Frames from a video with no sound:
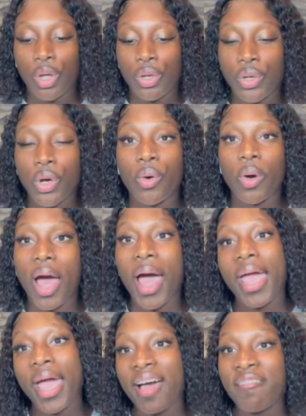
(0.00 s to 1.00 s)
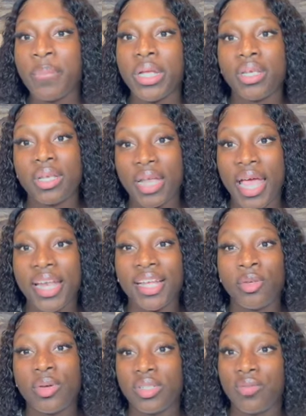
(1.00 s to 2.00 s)
No, I have been denied a
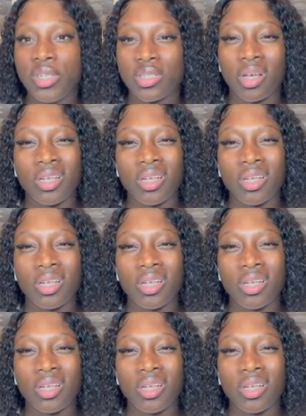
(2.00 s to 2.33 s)
US visa.